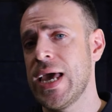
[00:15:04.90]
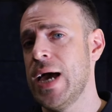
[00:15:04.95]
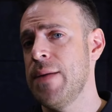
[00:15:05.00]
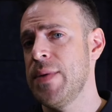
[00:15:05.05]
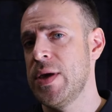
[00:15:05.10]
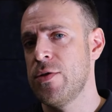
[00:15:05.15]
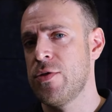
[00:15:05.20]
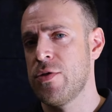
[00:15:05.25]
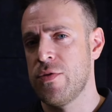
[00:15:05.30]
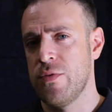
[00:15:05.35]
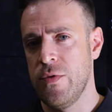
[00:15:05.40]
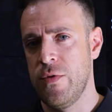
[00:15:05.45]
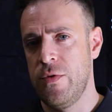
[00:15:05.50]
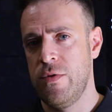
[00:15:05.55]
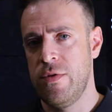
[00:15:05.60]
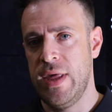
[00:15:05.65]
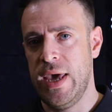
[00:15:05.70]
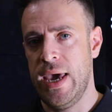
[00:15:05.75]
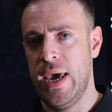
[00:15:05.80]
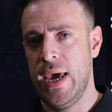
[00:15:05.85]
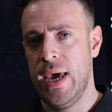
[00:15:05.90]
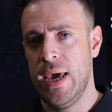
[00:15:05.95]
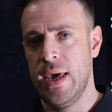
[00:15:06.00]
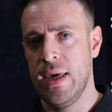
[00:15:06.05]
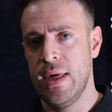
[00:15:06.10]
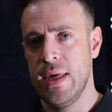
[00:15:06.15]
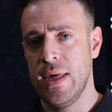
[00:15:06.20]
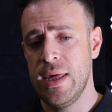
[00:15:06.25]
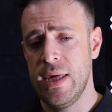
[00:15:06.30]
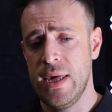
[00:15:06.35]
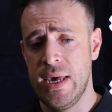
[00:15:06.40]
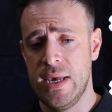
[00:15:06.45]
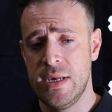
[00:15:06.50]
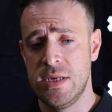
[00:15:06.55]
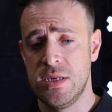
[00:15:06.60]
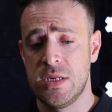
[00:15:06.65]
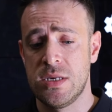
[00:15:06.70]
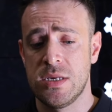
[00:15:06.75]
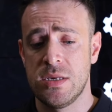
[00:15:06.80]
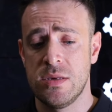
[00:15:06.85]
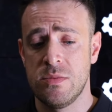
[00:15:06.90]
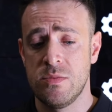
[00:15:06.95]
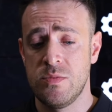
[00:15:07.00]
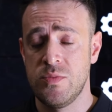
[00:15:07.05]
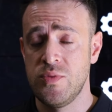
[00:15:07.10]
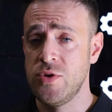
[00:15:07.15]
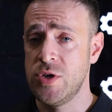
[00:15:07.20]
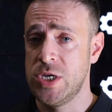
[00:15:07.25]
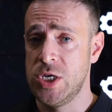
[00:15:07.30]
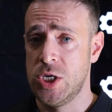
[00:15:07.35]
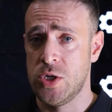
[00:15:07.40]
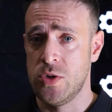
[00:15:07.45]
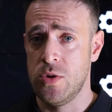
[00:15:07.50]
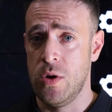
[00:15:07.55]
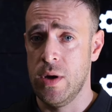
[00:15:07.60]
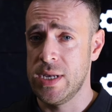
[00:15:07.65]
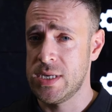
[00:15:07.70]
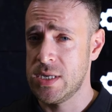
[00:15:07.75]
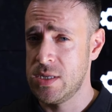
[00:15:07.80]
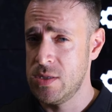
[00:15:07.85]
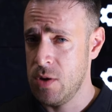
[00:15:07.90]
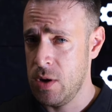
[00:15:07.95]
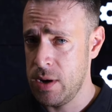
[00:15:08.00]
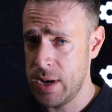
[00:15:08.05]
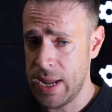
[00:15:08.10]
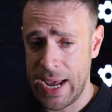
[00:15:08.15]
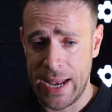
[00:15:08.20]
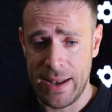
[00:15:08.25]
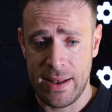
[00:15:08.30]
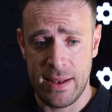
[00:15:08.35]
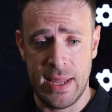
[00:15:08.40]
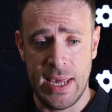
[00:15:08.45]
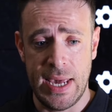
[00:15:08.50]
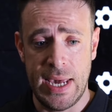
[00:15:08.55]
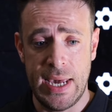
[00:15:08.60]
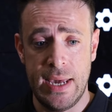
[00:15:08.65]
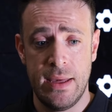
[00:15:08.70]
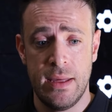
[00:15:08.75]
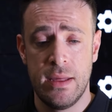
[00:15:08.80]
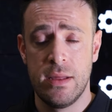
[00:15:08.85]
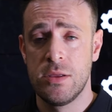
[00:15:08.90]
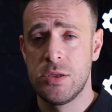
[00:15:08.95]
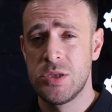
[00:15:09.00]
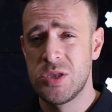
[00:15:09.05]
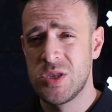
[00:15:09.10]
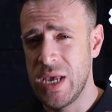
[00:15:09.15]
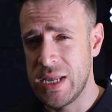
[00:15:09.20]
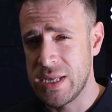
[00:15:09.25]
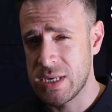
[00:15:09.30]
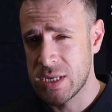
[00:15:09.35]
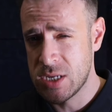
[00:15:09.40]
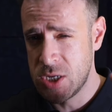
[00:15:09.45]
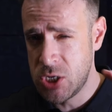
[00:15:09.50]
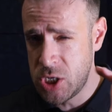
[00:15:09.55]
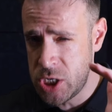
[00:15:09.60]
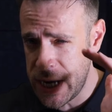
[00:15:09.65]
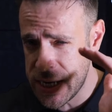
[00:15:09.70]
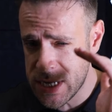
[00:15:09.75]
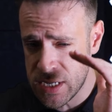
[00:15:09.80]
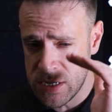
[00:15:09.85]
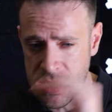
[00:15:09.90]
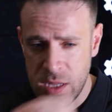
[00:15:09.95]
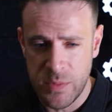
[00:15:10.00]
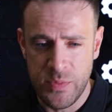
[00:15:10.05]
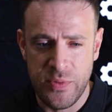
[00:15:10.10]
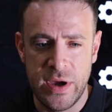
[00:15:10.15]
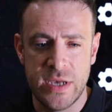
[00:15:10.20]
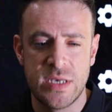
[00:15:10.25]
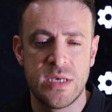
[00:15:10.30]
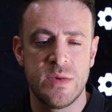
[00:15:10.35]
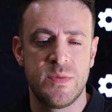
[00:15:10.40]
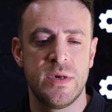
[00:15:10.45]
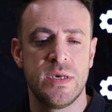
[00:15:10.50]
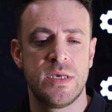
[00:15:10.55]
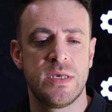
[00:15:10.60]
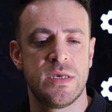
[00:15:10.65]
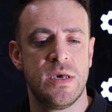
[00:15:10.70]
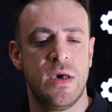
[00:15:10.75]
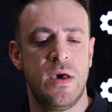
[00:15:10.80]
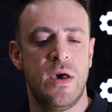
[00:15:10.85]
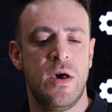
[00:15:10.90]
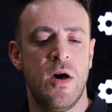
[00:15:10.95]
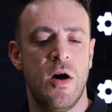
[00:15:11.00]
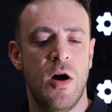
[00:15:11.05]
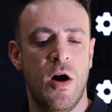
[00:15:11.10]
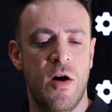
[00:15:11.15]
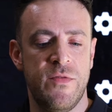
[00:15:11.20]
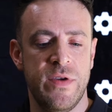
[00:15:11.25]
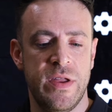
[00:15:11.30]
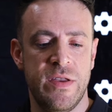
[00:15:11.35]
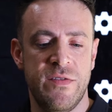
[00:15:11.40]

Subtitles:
coming through there is pretty strong. It's just on the precipice of